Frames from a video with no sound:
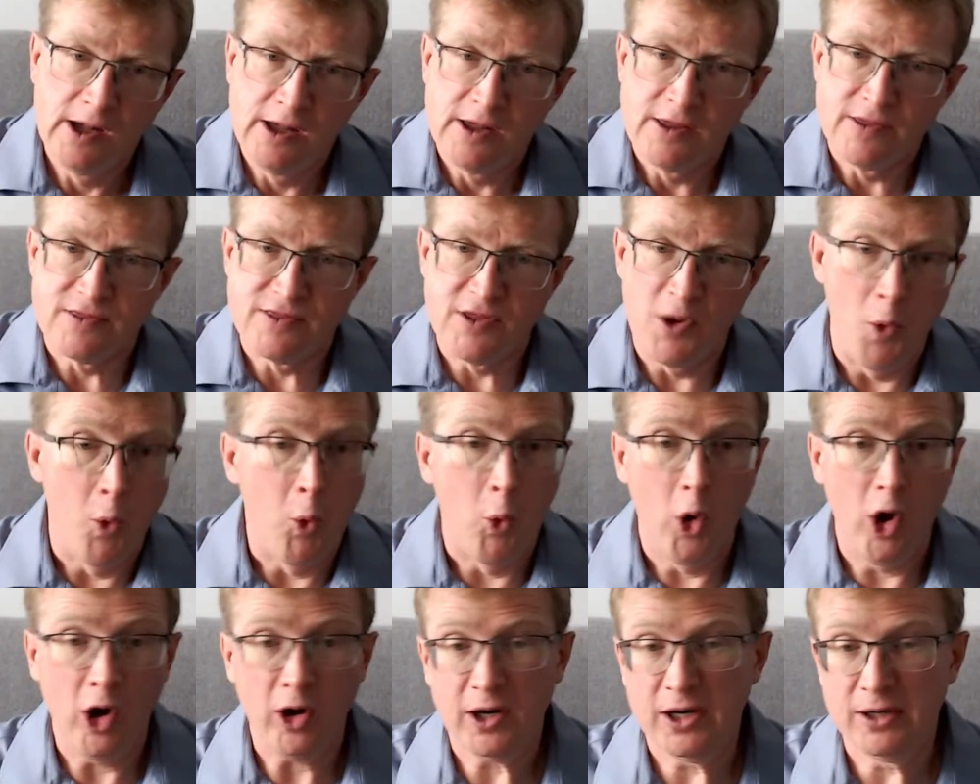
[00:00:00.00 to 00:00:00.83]
the
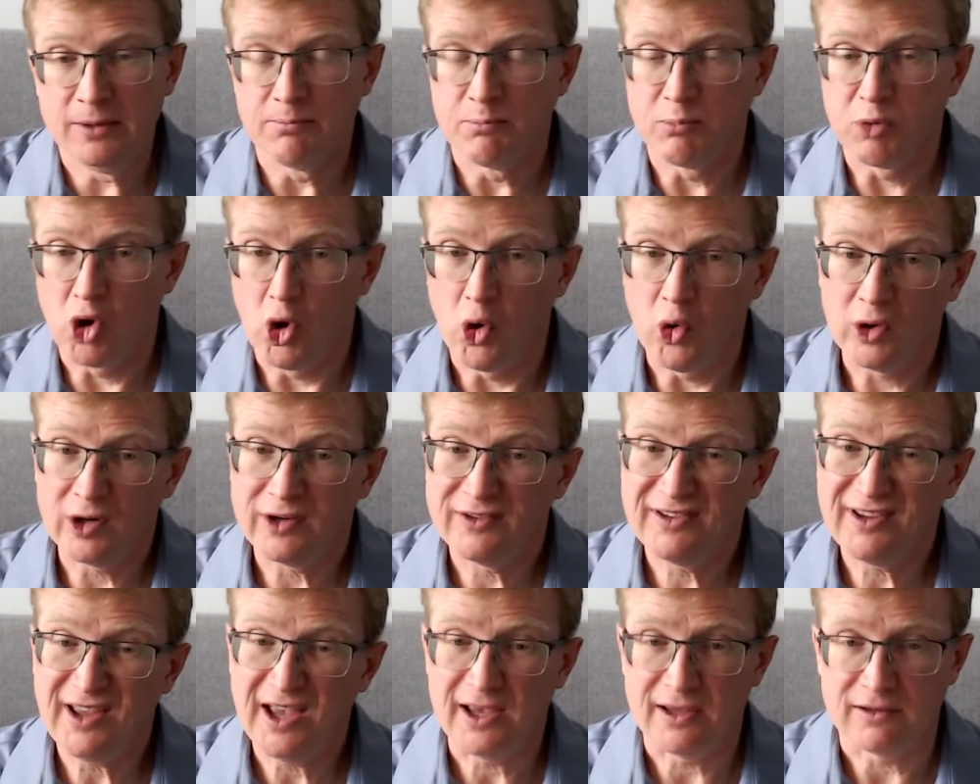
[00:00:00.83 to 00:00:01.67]
work in
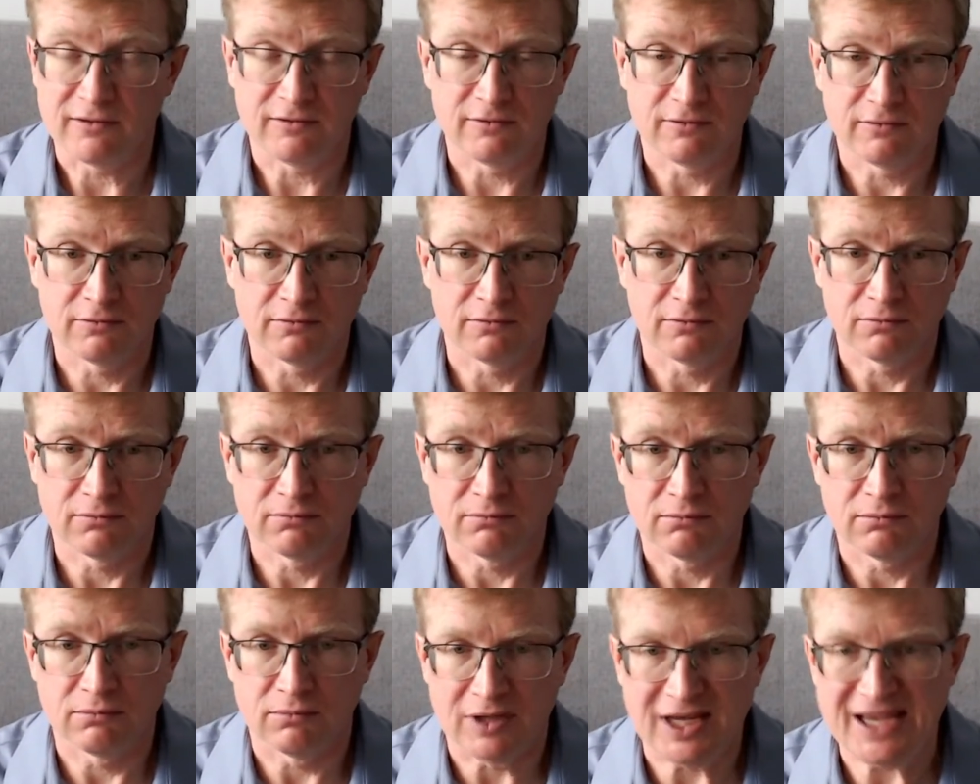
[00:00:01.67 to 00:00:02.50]
process,
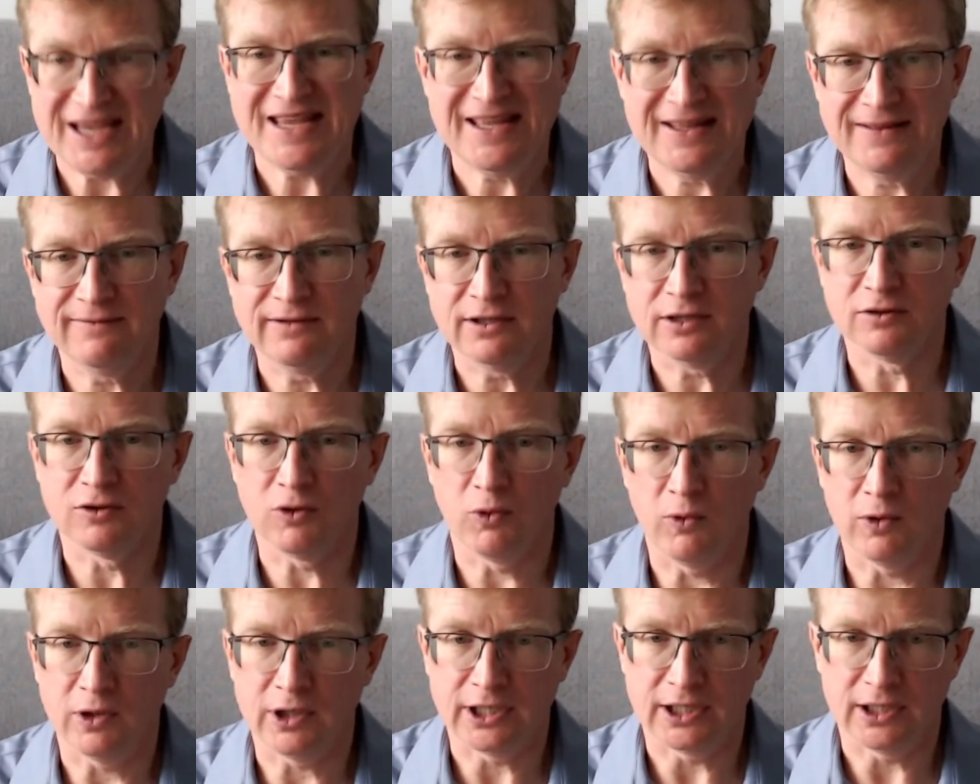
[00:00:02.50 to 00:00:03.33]

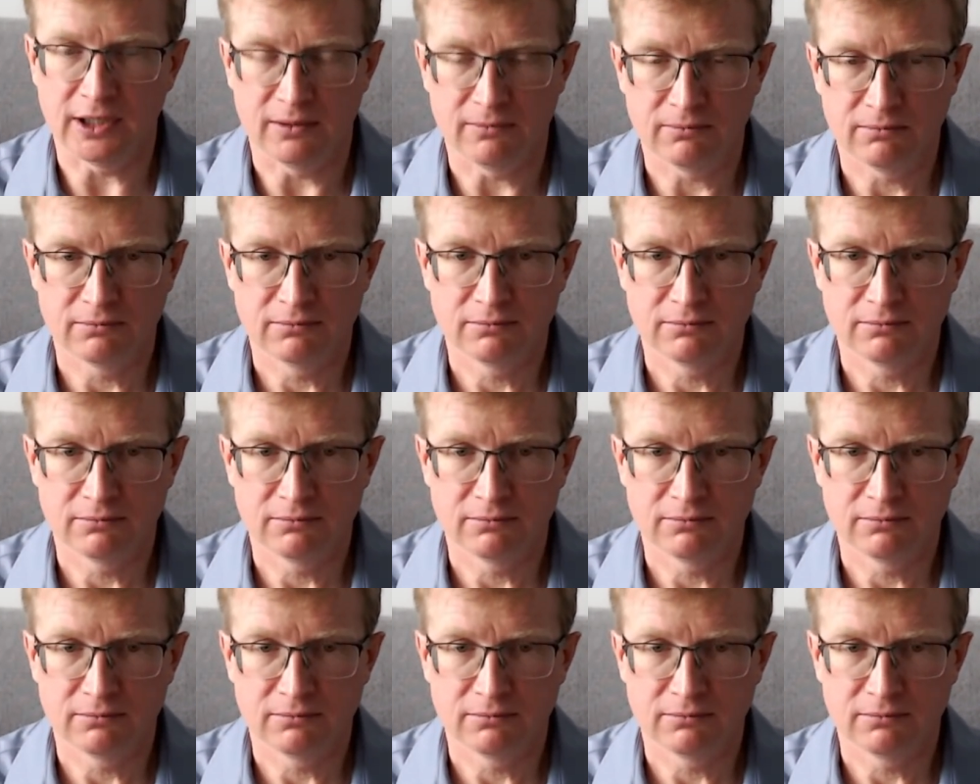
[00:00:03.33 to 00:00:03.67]
inventory,